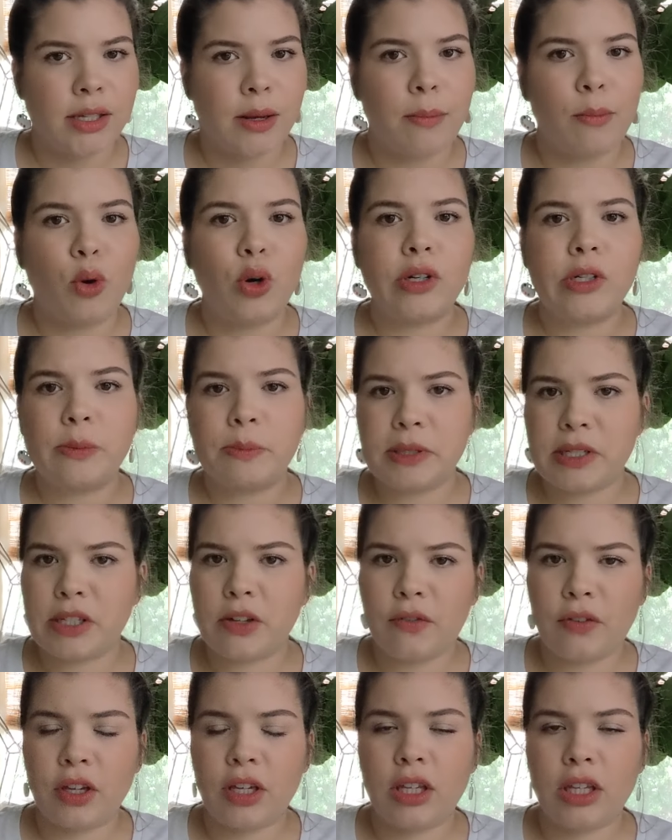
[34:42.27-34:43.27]
more
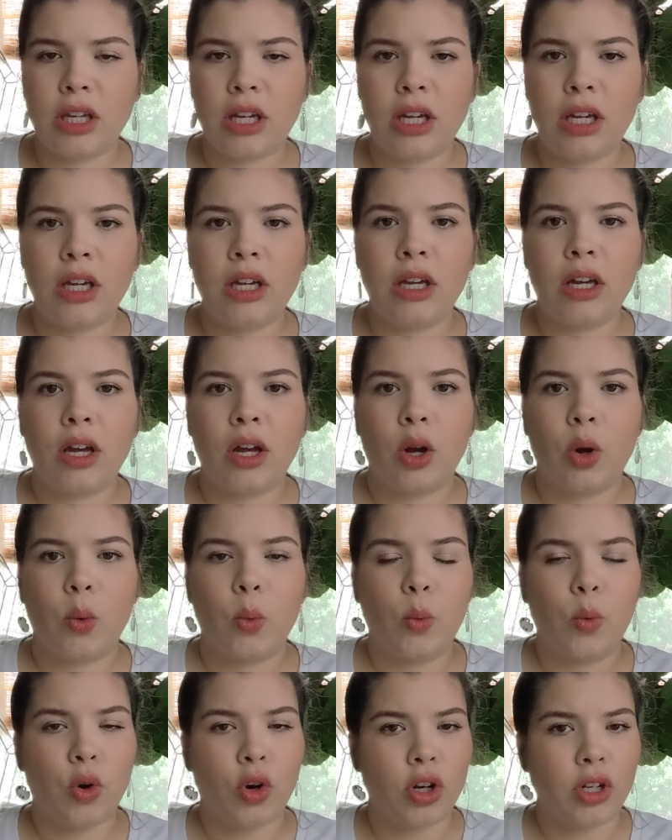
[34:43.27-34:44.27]
specifically
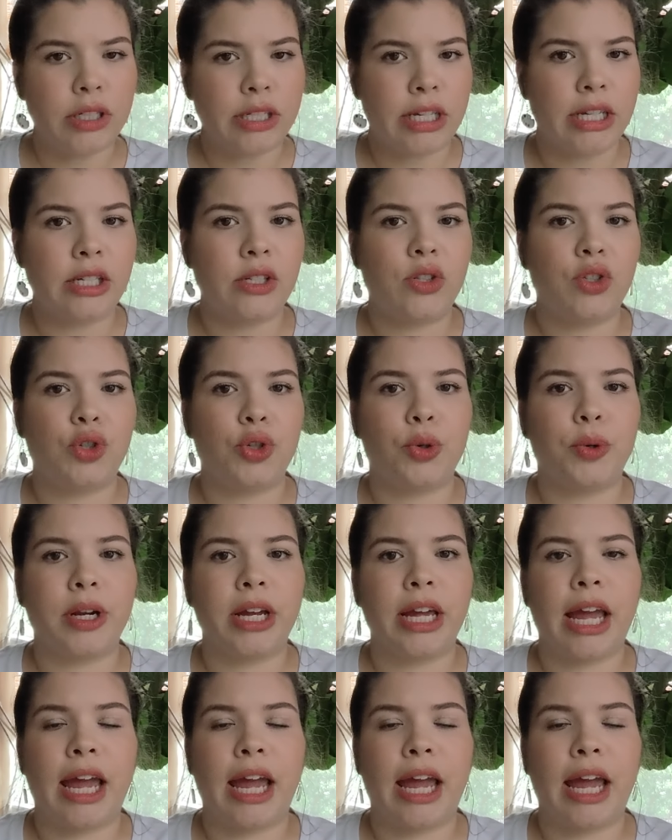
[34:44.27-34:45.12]
world history